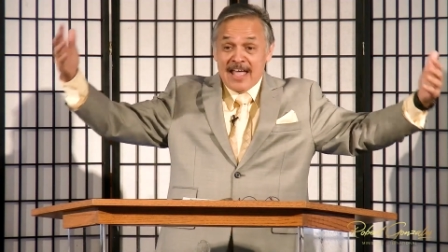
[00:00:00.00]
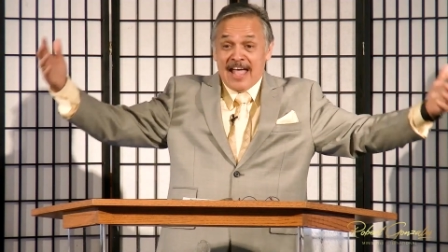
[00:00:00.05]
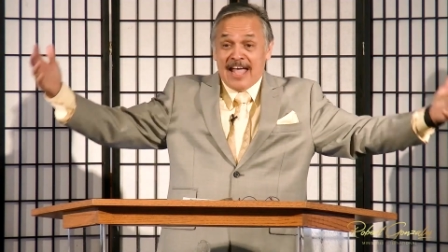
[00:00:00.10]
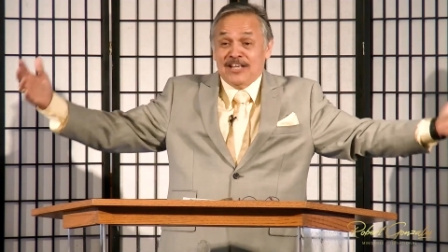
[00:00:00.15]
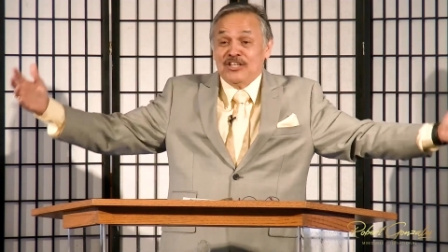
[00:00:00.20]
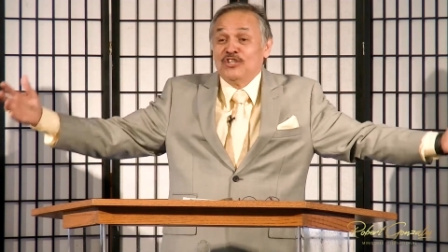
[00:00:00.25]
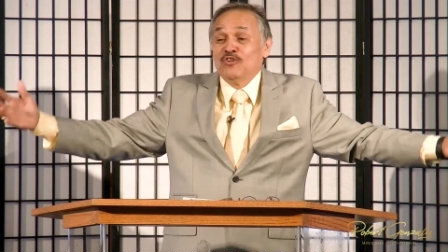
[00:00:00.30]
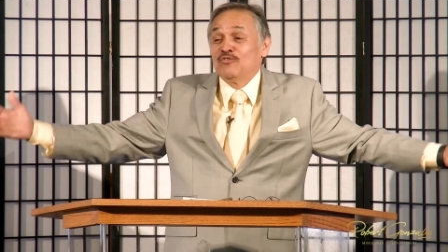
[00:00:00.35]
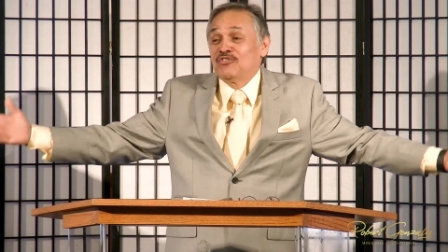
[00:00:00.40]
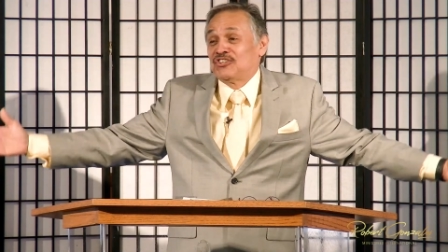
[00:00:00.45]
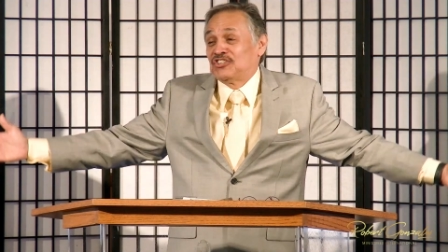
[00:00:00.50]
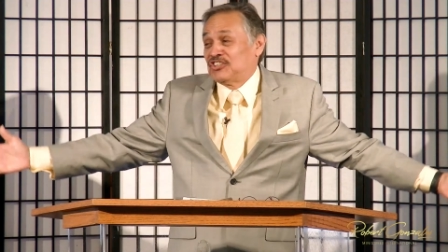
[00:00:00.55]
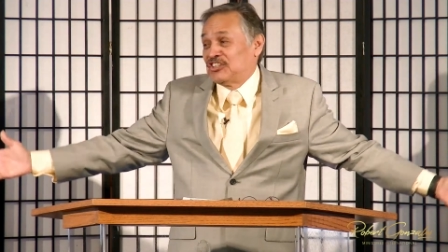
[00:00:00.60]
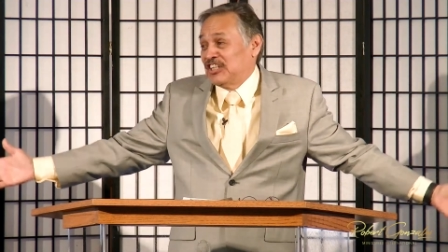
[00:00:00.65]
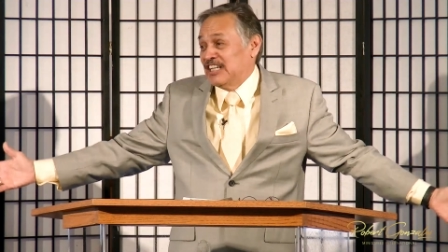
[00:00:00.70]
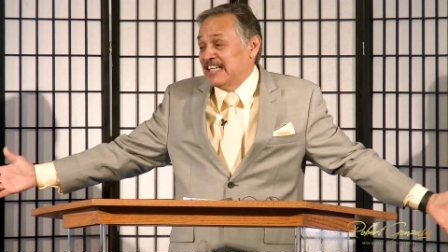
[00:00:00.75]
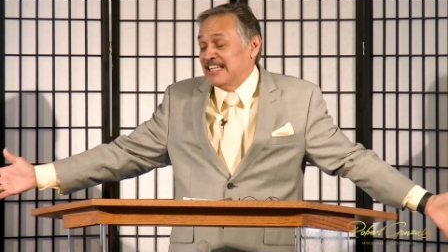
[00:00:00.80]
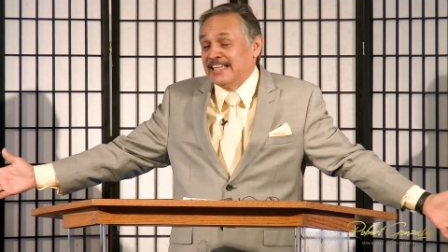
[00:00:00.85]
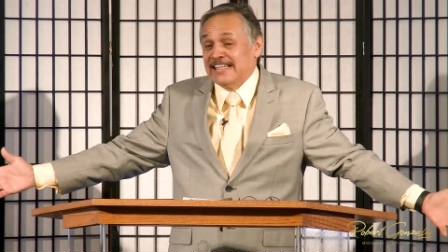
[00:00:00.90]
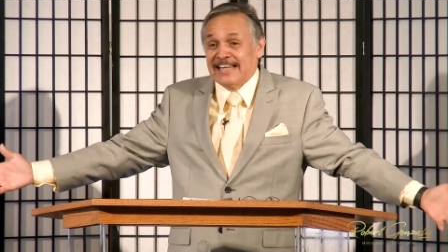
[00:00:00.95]
and you
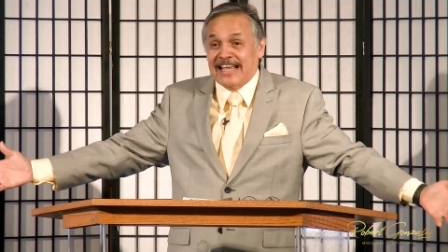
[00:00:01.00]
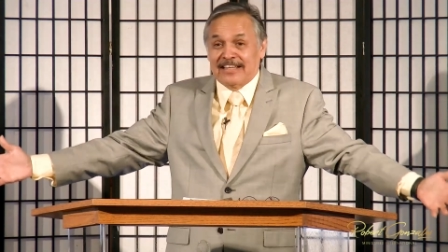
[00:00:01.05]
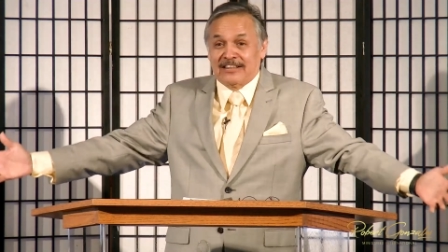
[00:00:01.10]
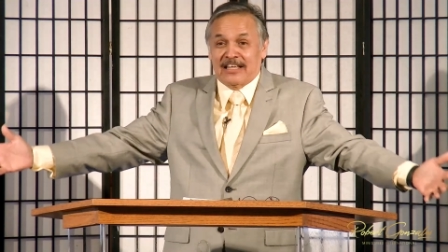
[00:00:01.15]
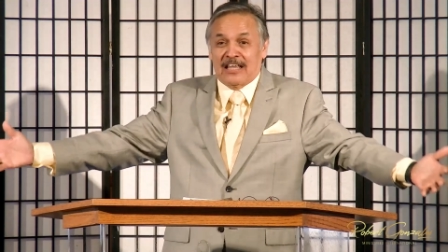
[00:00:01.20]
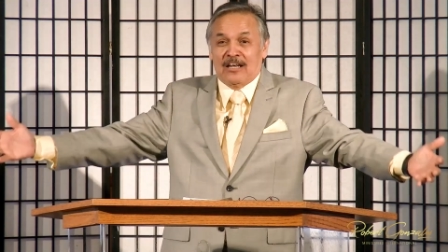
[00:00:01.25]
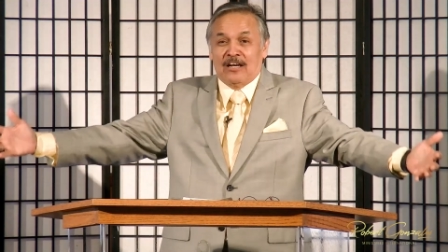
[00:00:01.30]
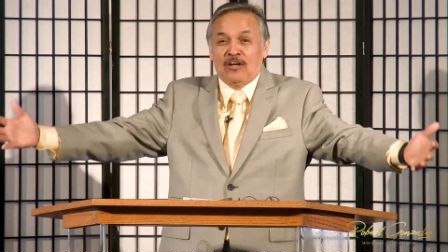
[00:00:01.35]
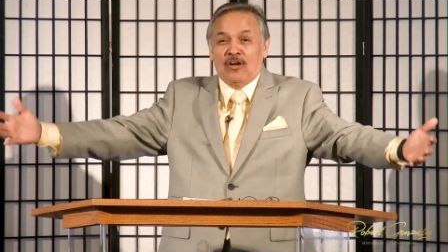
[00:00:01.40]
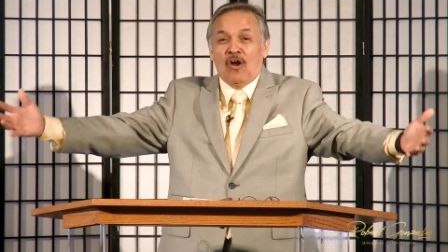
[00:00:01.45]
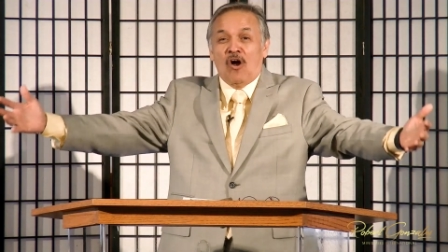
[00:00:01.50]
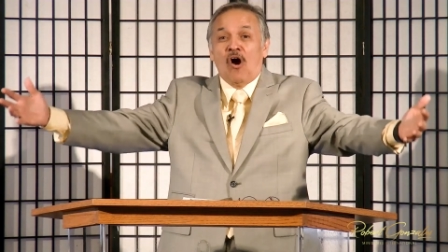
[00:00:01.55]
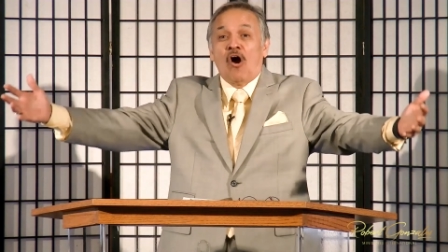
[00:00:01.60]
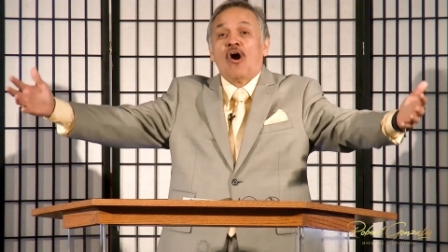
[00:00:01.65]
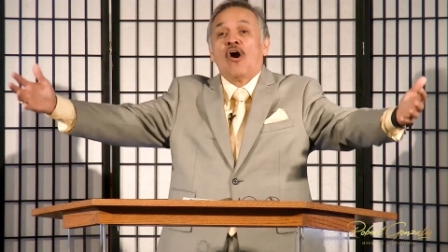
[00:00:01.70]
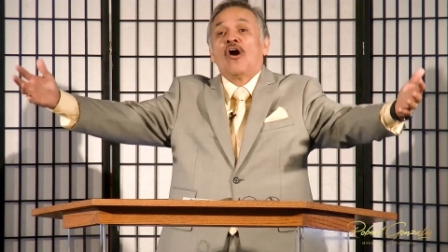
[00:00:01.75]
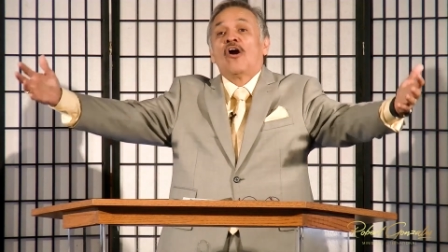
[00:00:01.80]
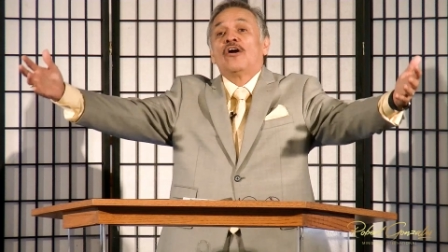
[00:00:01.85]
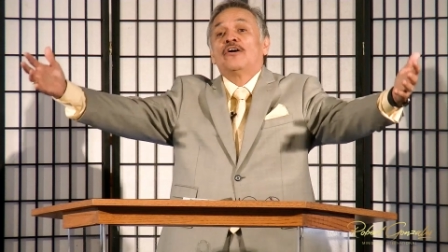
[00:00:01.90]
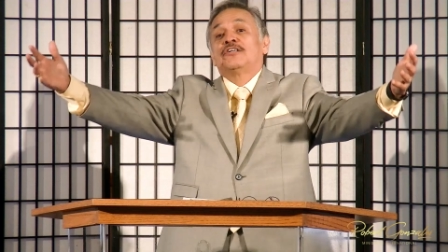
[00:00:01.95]
seated at that
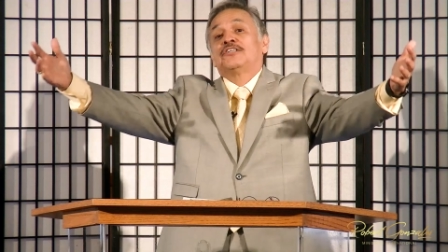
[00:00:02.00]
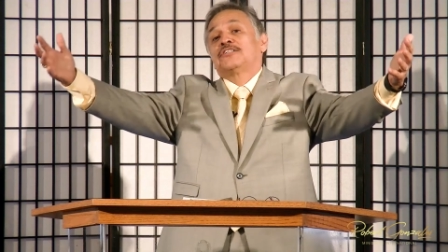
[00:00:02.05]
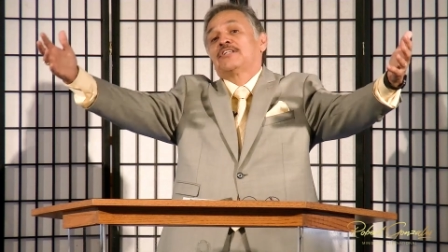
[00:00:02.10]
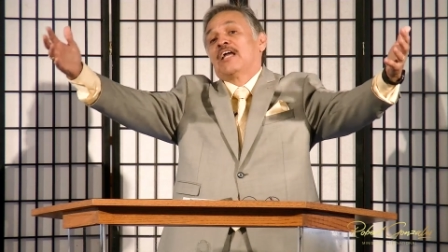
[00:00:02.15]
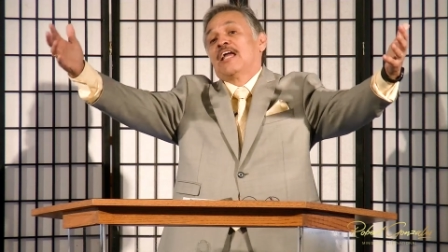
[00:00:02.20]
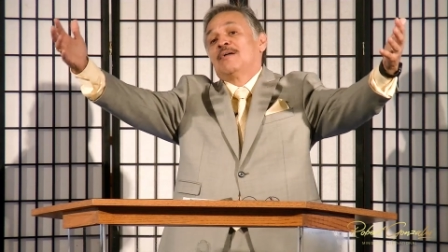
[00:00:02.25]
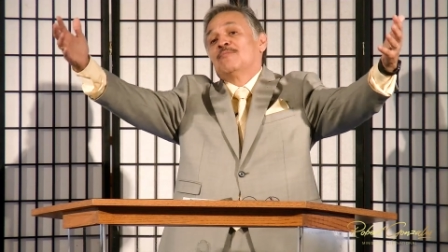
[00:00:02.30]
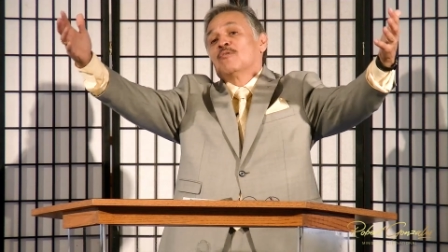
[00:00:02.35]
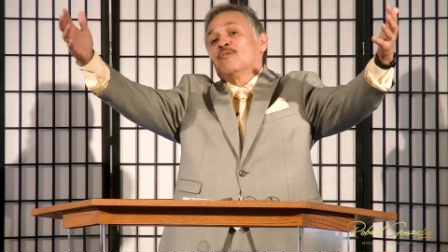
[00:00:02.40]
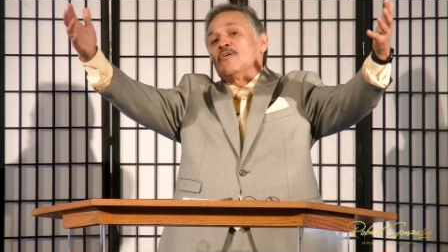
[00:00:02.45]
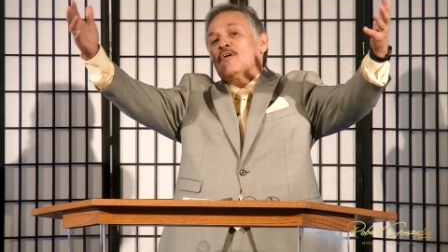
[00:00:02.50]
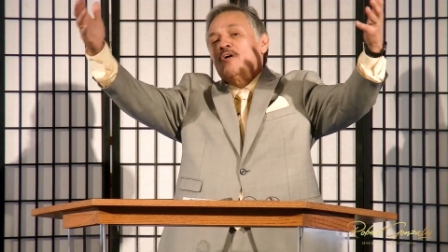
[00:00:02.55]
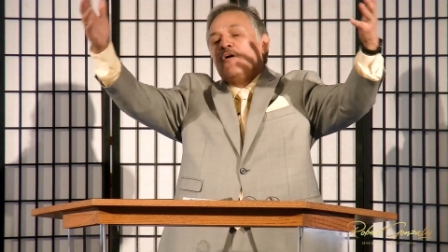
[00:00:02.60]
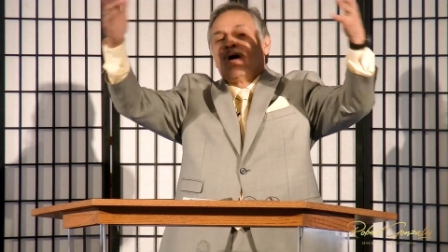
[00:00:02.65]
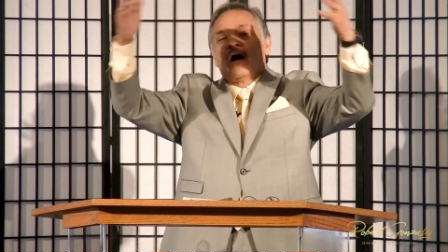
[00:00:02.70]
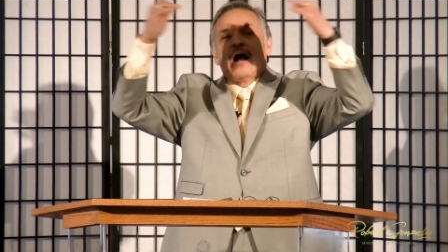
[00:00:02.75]
large table.